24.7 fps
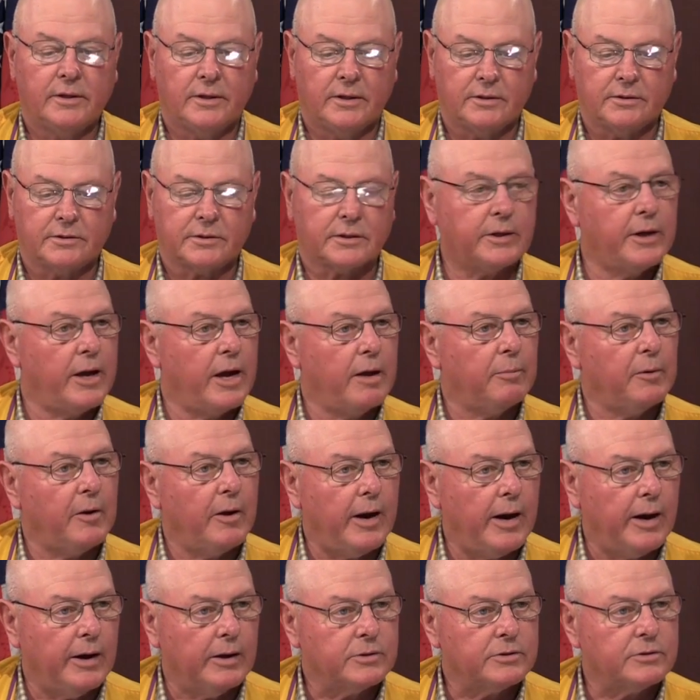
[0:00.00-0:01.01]
is the Camp
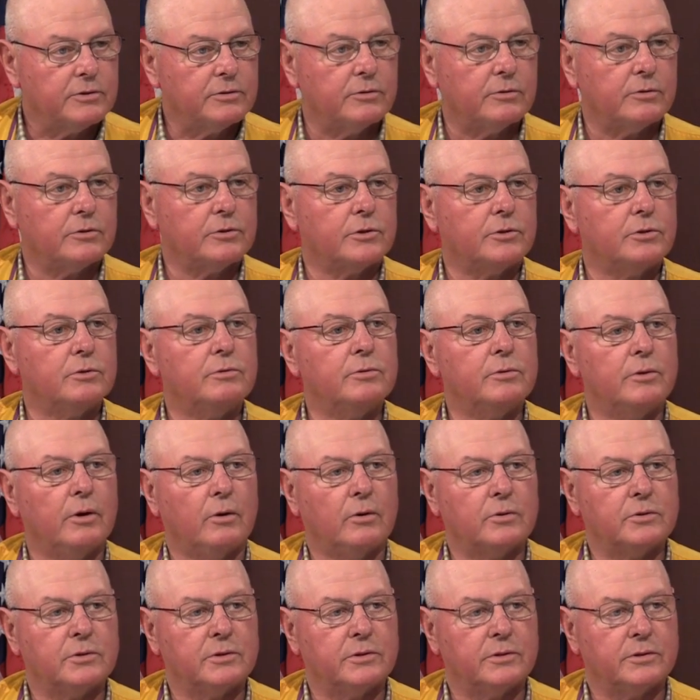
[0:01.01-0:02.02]
Lions, and there's 2 of
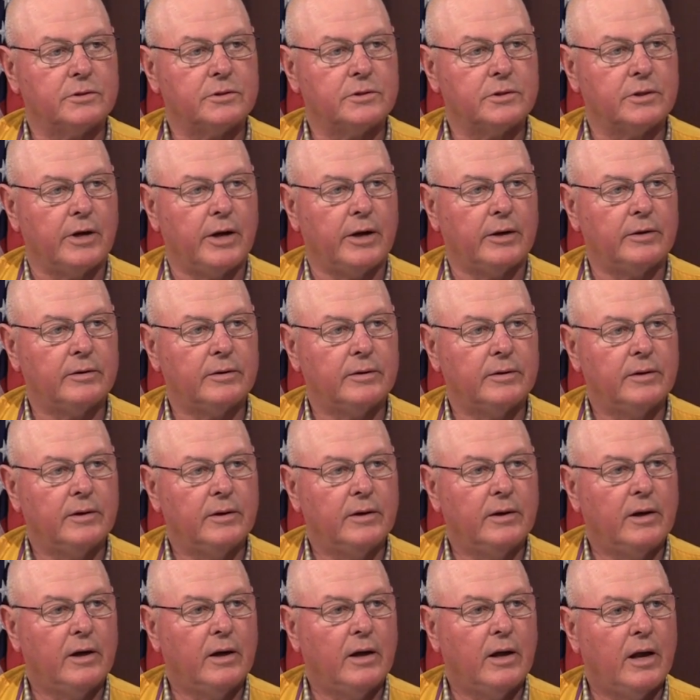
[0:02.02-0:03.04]
those in the state.
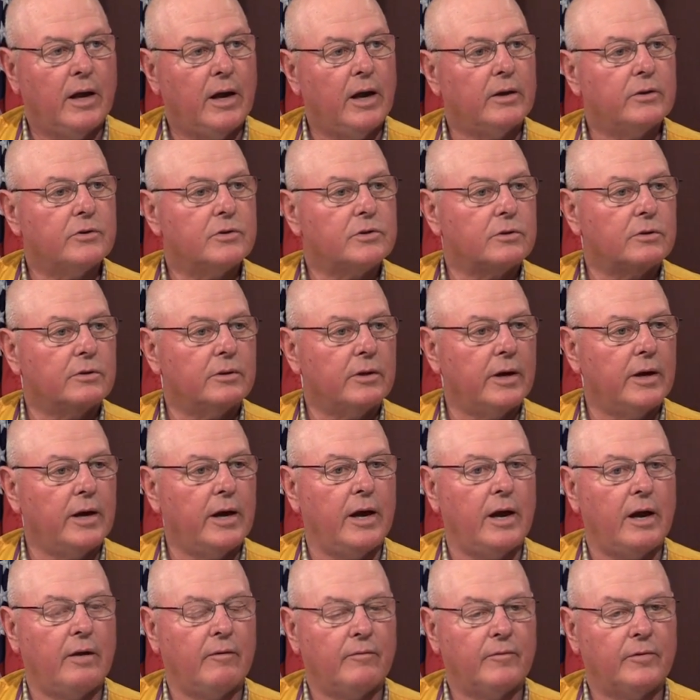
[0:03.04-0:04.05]
And so they
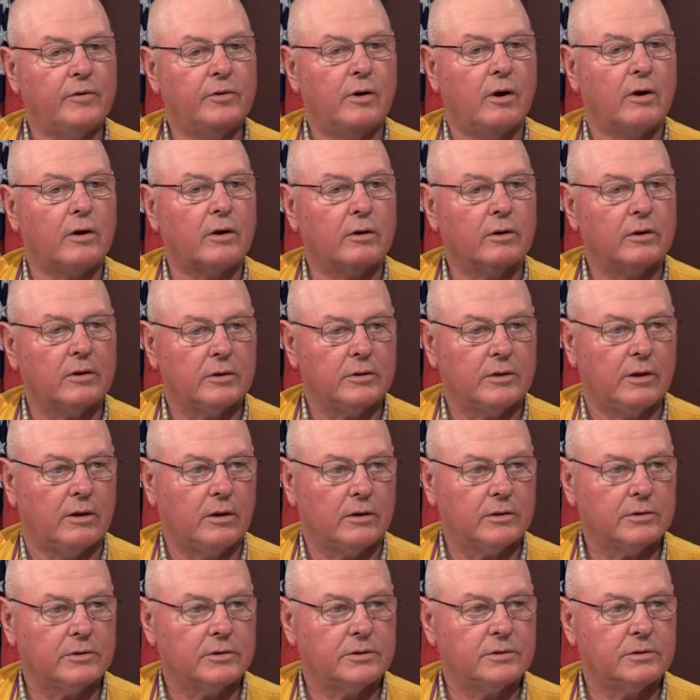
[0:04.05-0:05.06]
have younger
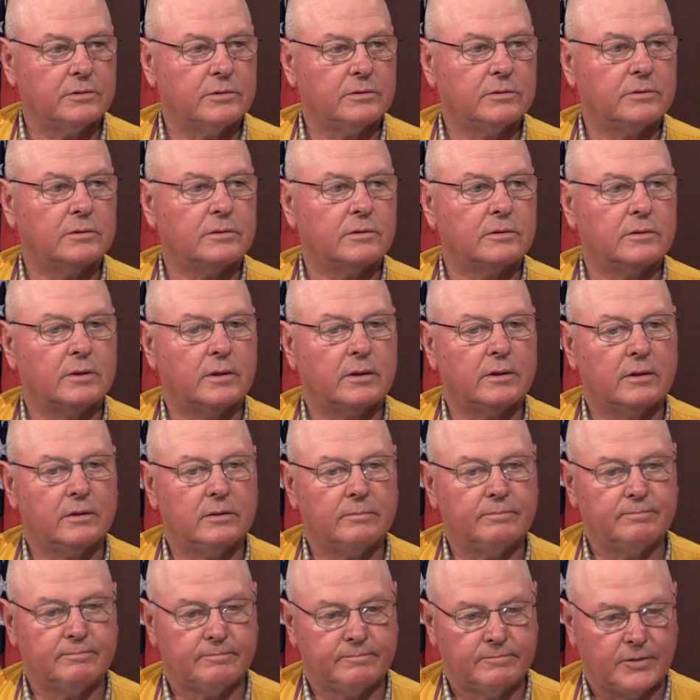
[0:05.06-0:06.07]
adults
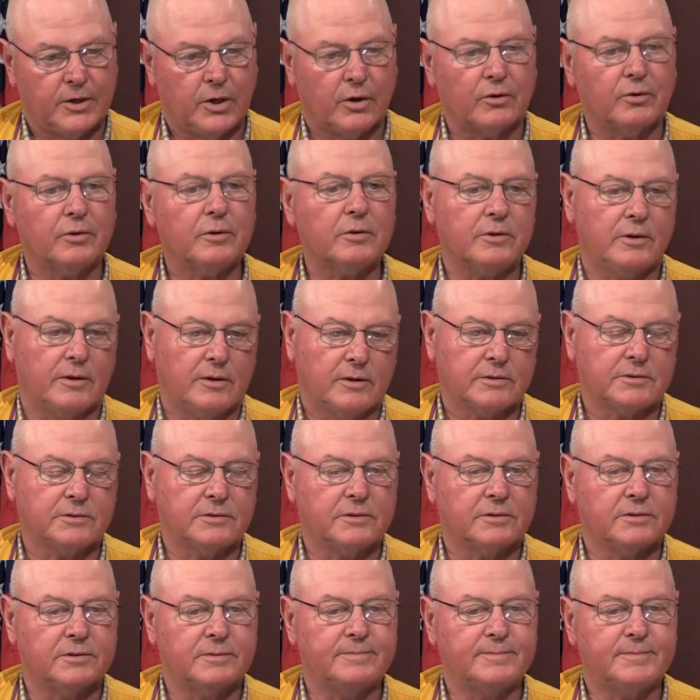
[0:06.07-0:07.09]

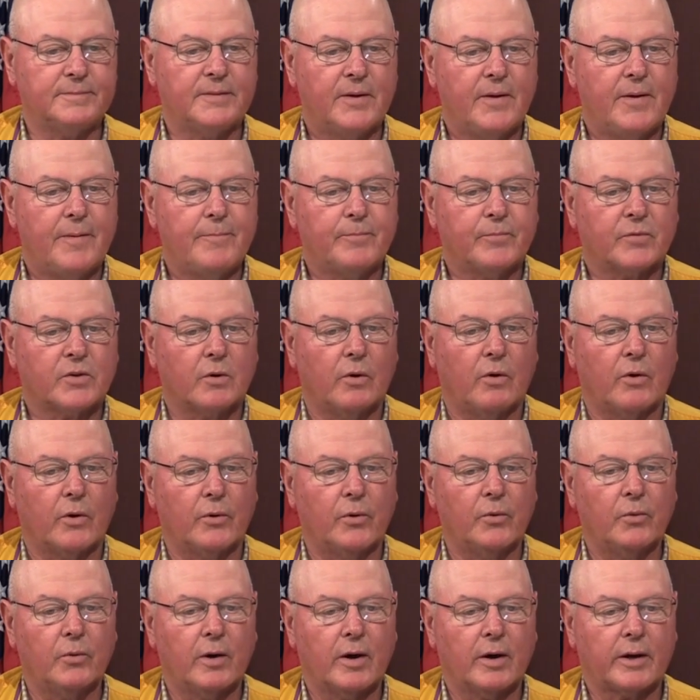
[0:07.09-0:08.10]
go
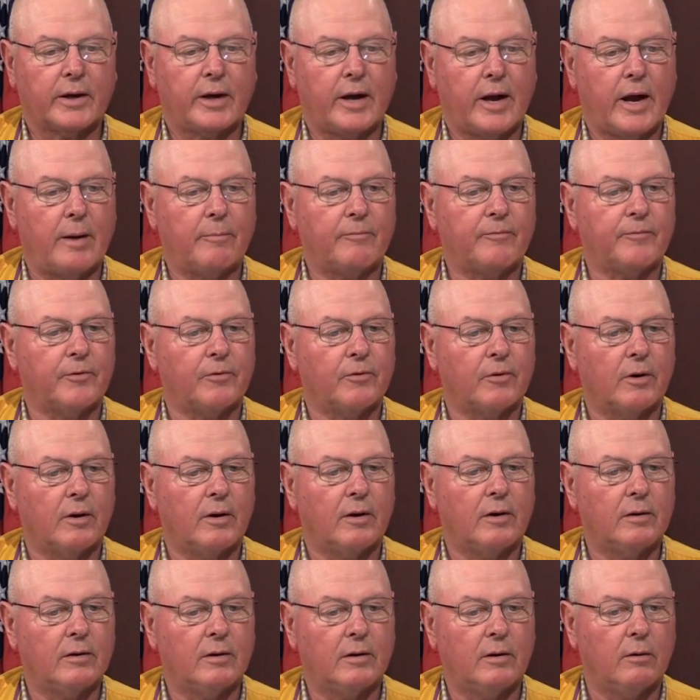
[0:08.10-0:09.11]
to camp
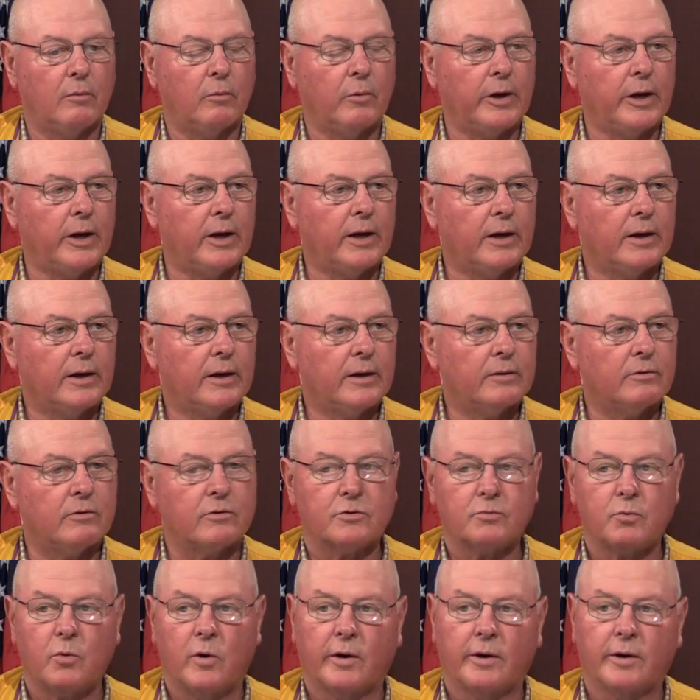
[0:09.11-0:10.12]
for a week.
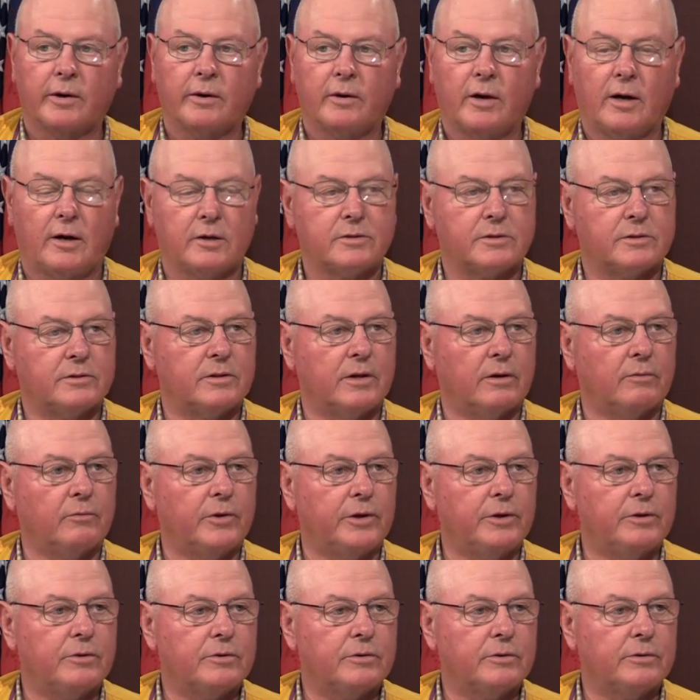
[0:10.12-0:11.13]
There's one in Hudson that
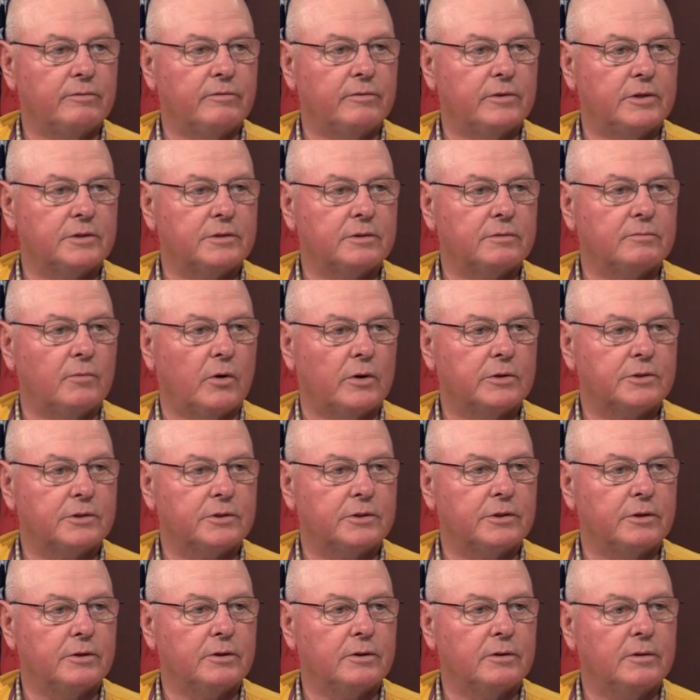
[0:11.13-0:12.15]
we usually visit once a
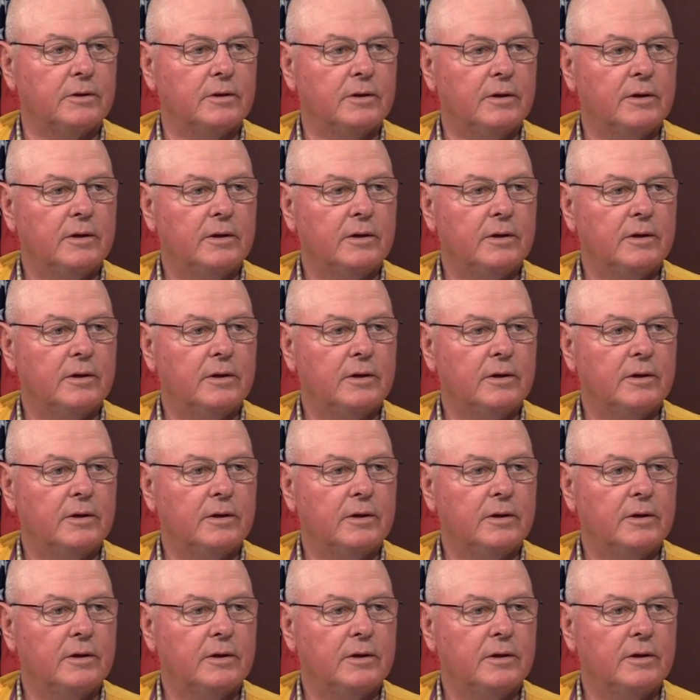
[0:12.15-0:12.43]
year.